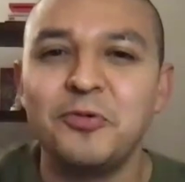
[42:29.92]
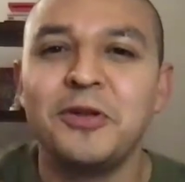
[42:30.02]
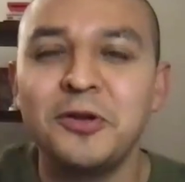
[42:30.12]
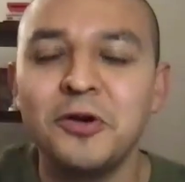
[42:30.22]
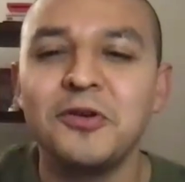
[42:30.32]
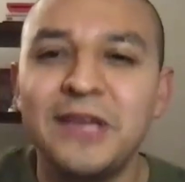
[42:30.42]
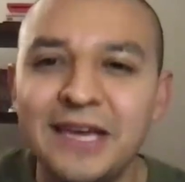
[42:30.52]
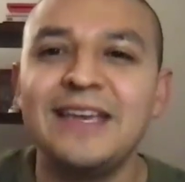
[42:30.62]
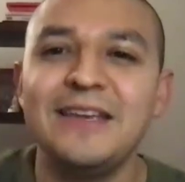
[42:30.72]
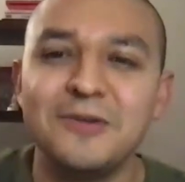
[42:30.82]
you know, you
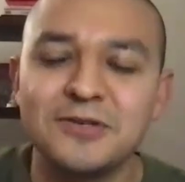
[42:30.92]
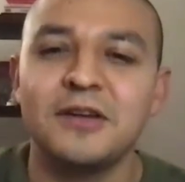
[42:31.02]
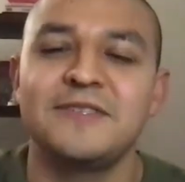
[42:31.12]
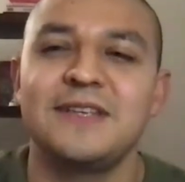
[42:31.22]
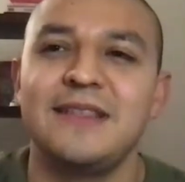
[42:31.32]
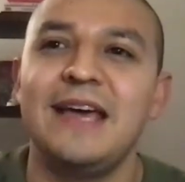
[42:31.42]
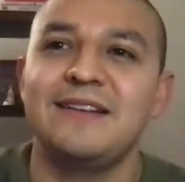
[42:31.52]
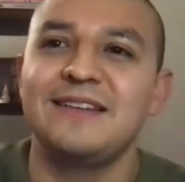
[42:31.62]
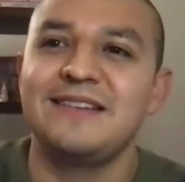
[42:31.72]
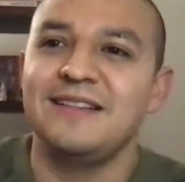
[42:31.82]
get, get yourself to
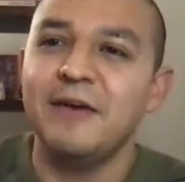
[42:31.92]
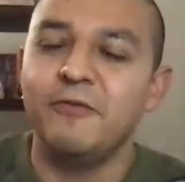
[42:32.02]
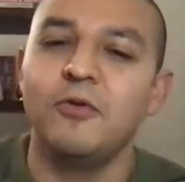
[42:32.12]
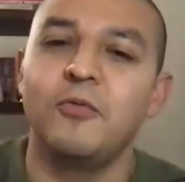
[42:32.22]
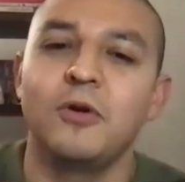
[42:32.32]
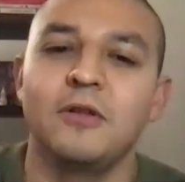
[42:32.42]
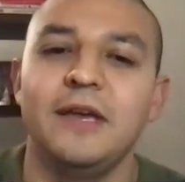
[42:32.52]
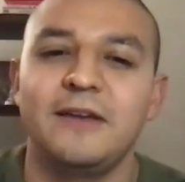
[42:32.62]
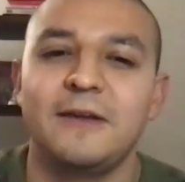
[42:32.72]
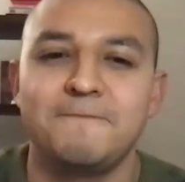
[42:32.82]
that level where
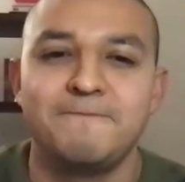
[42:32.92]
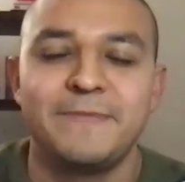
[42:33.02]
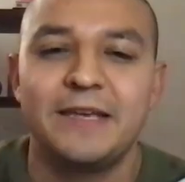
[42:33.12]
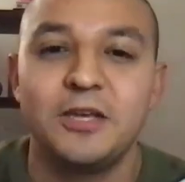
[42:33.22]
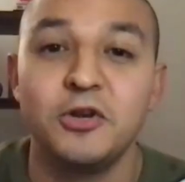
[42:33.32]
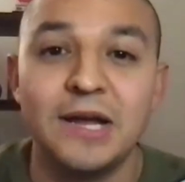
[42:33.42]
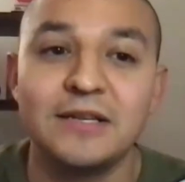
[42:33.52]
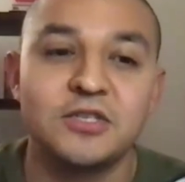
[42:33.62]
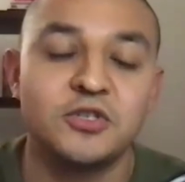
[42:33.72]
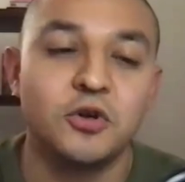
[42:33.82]
like, you're
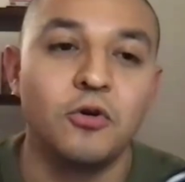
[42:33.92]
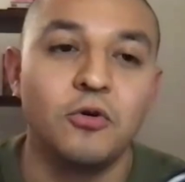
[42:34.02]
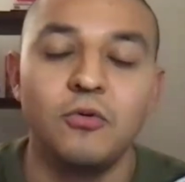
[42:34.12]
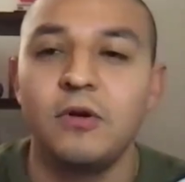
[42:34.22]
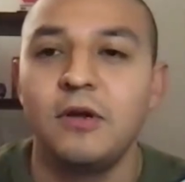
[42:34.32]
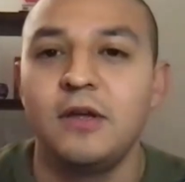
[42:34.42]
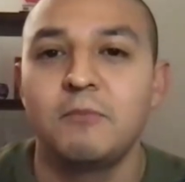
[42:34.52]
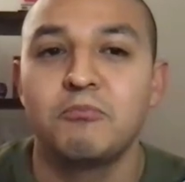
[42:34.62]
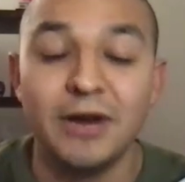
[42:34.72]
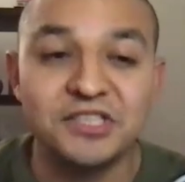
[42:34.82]
not so
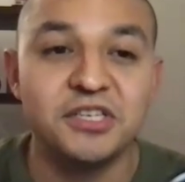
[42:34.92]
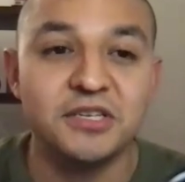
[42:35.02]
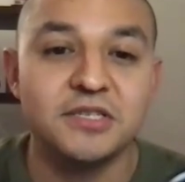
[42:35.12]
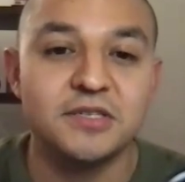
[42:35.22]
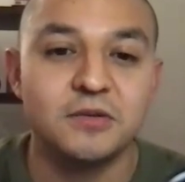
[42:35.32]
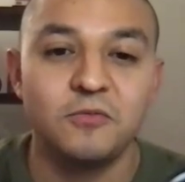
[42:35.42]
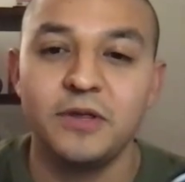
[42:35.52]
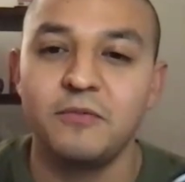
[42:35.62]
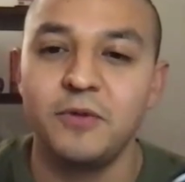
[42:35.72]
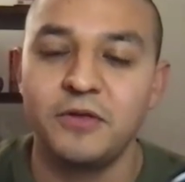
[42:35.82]
precious
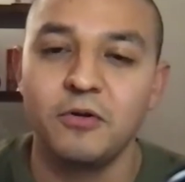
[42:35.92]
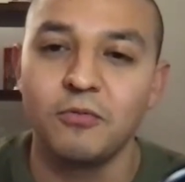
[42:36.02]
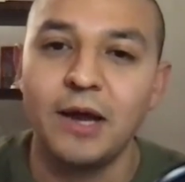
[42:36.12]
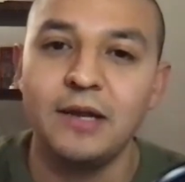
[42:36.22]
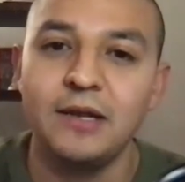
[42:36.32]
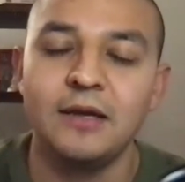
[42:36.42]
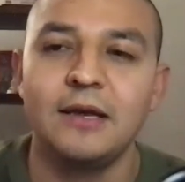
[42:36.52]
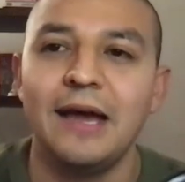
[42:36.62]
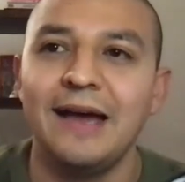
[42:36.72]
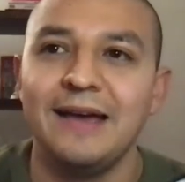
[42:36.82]
with, with your
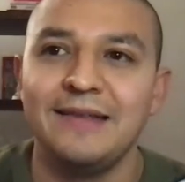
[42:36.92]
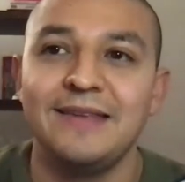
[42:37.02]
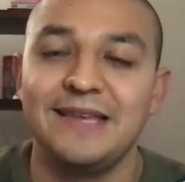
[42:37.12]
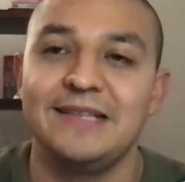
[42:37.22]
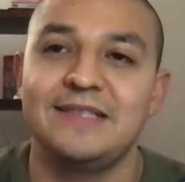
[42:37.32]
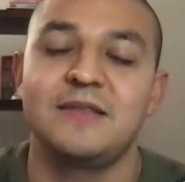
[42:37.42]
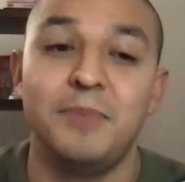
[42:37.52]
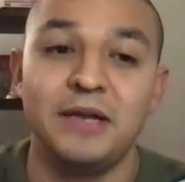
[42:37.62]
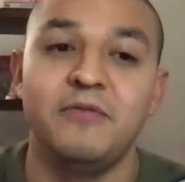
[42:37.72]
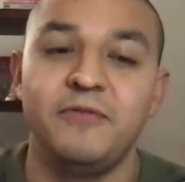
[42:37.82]
writing. I, I think that's the
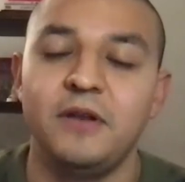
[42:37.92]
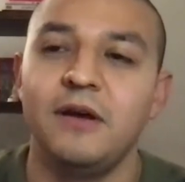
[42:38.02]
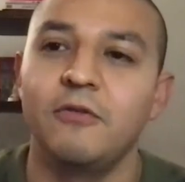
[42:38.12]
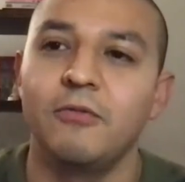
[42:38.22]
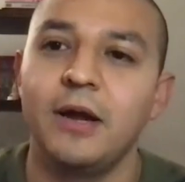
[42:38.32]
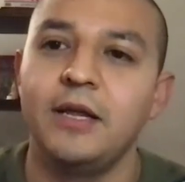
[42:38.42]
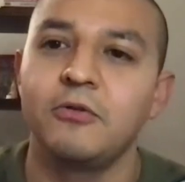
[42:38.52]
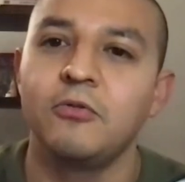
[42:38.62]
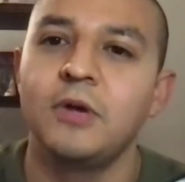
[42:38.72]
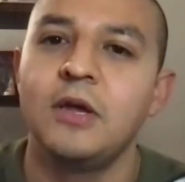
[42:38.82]
benefit of a writing
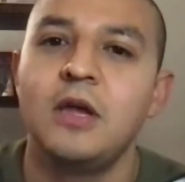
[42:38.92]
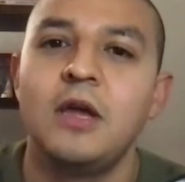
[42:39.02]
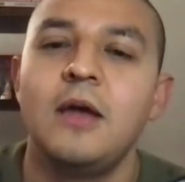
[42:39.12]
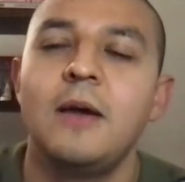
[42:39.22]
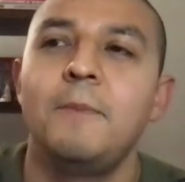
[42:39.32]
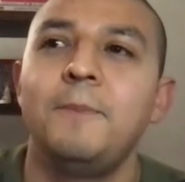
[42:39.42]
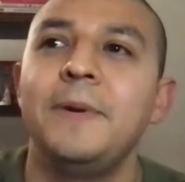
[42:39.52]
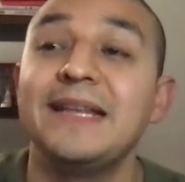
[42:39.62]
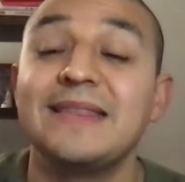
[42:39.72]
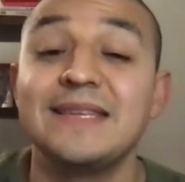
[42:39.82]
group.
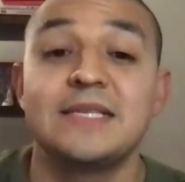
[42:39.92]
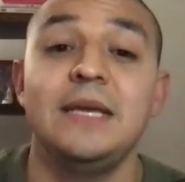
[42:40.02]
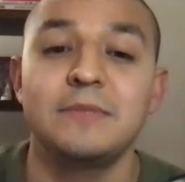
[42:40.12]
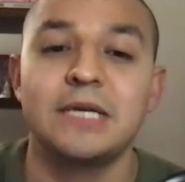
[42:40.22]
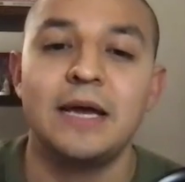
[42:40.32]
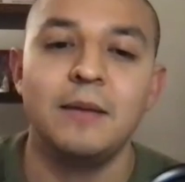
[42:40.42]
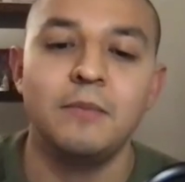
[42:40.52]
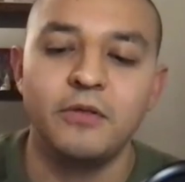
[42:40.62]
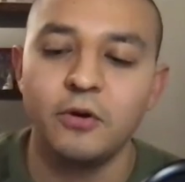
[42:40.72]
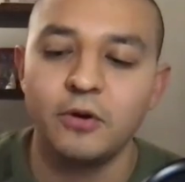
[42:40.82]
But at the same
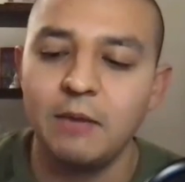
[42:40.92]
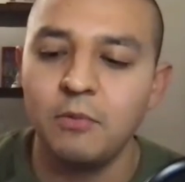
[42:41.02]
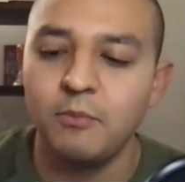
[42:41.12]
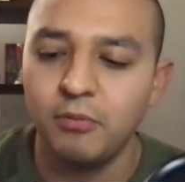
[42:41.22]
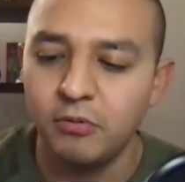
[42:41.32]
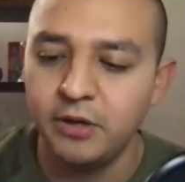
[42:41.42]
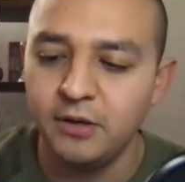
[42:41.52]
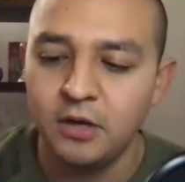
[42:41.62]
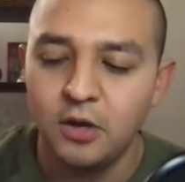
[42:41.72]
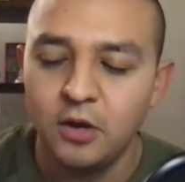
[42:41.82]
time, there came a
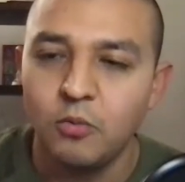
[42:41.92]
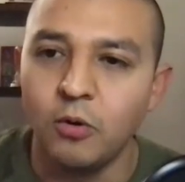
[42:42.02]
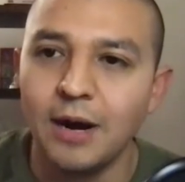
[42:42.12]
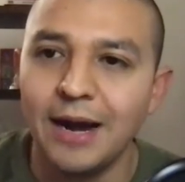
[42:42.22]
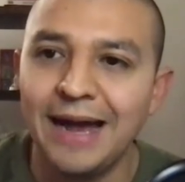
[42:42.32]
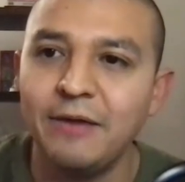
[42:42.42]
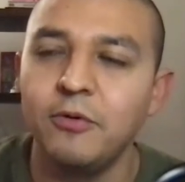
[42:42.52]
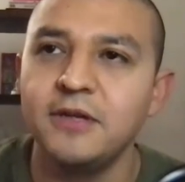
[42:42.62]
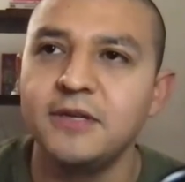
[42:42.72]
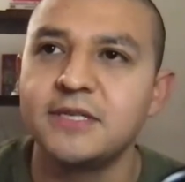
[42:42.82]
point where I
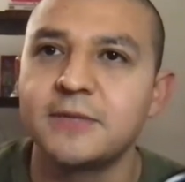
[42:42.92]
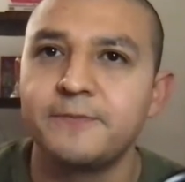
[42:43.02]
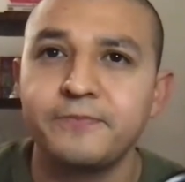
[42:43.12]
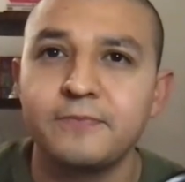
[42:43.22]
was